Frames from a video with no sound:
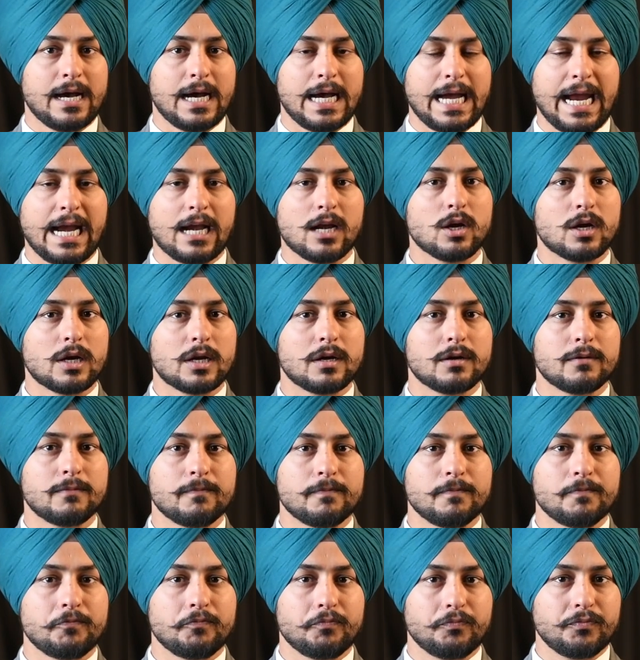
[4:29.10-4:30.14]
And
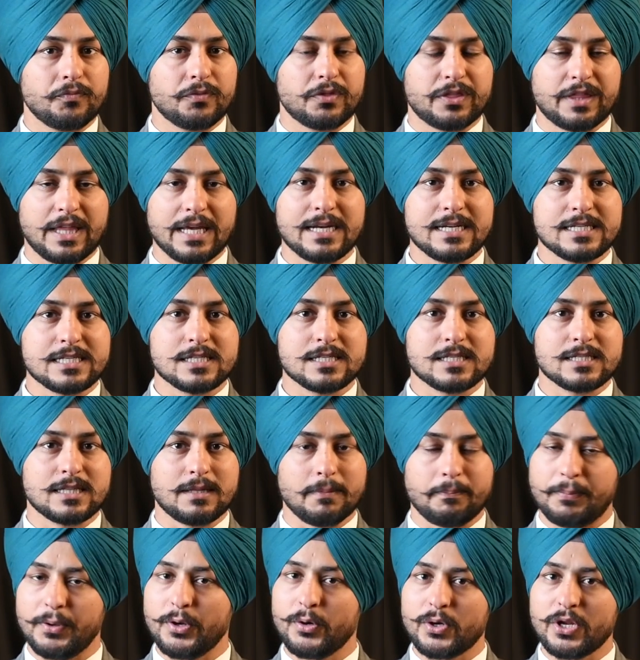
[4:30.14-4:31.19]
there is the
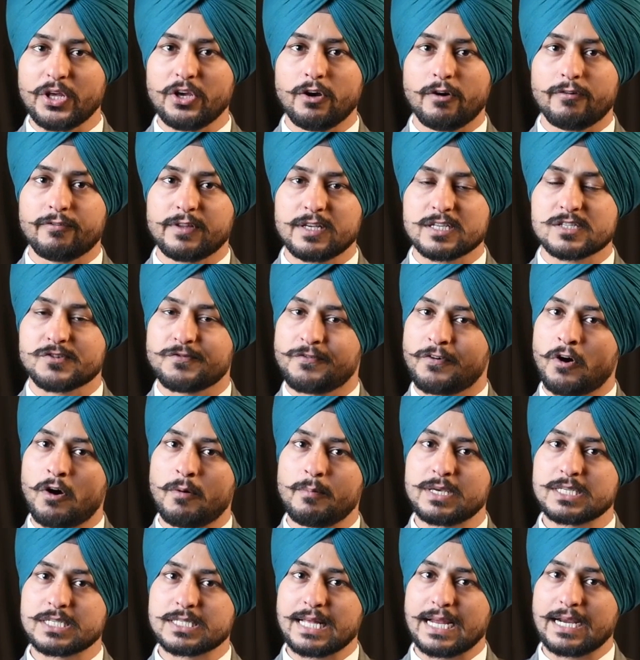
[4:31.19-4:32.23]
beauty of this
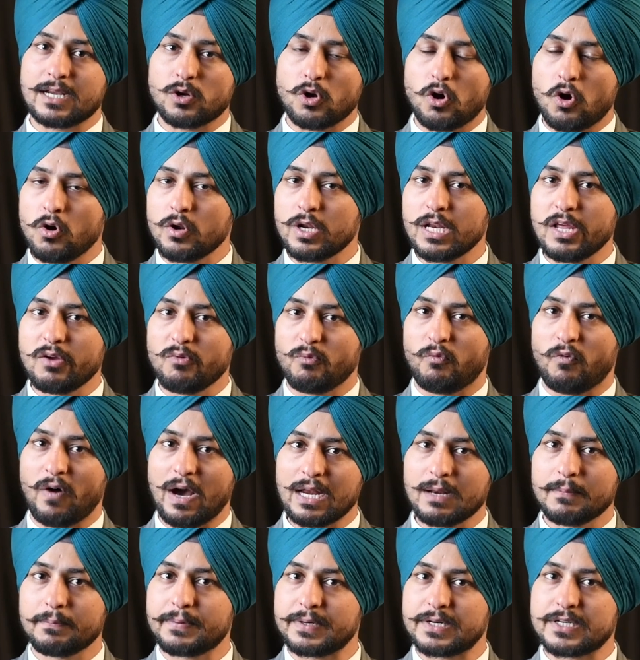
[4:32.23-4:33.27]
form is that only
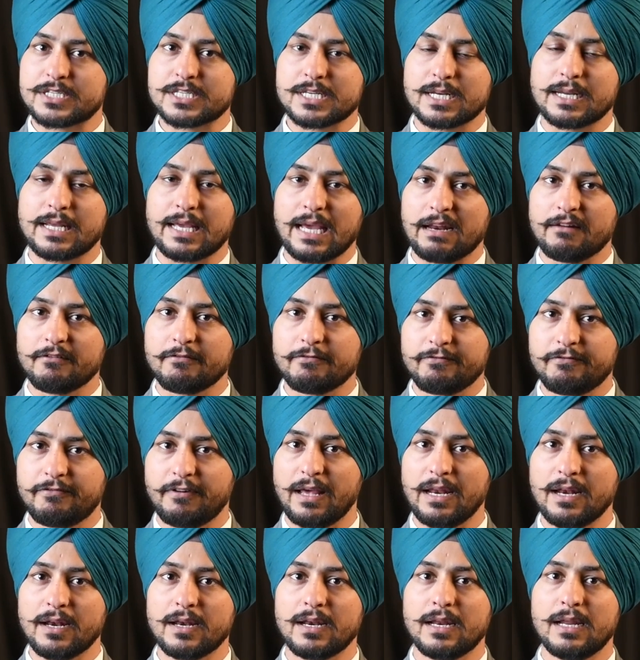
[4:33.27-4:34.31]
one person can
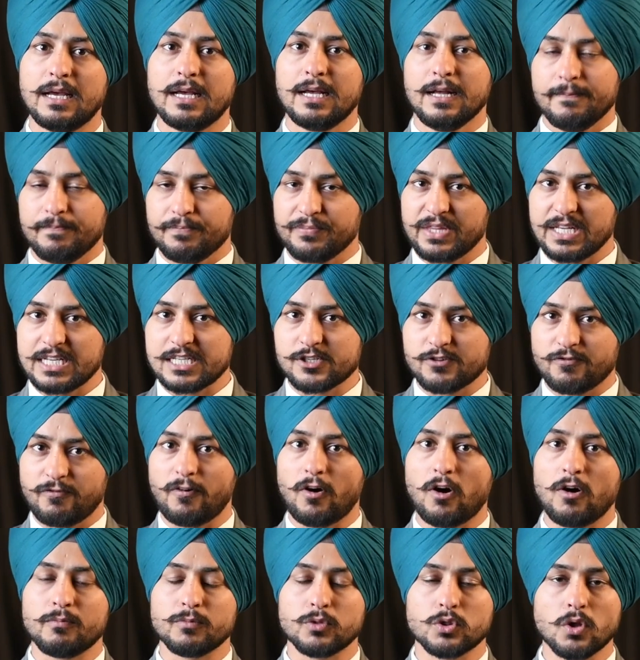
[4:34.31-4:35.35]
fill this
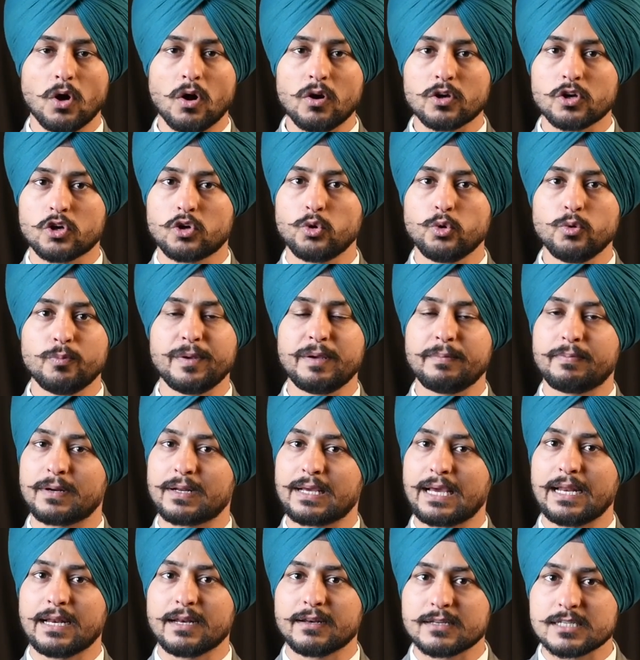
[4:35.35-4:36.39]
form, not 2 people
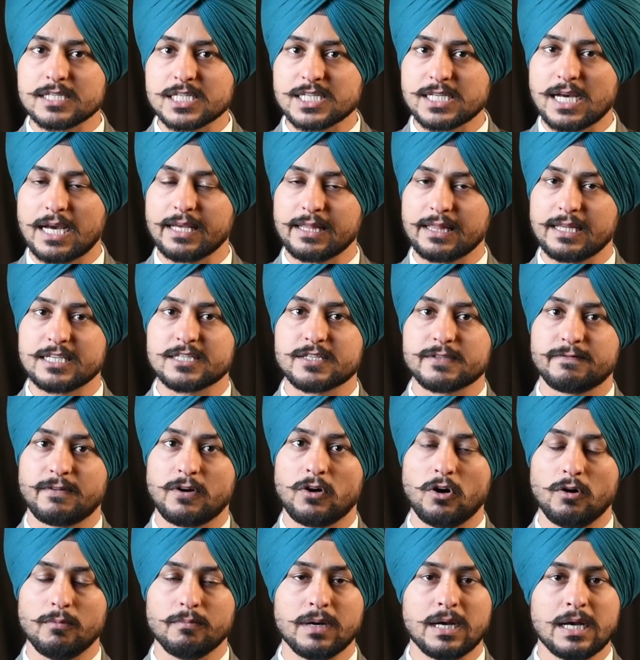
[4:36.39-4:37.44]
can sign this
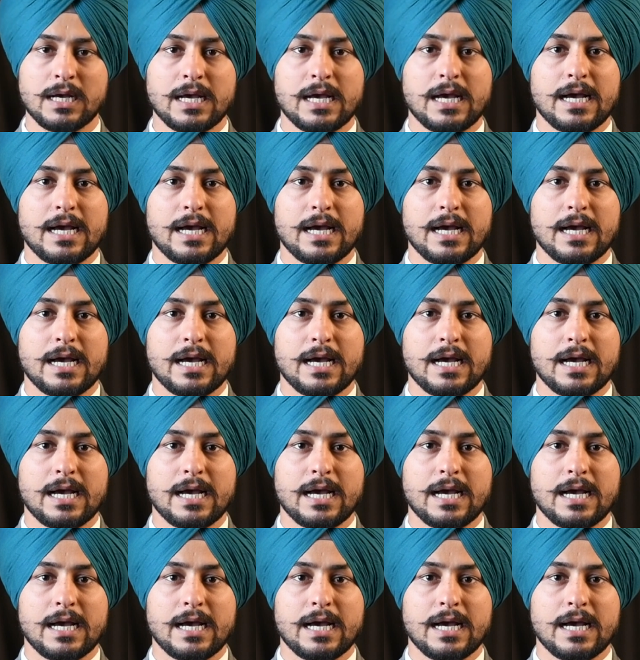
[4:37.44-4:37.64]
form.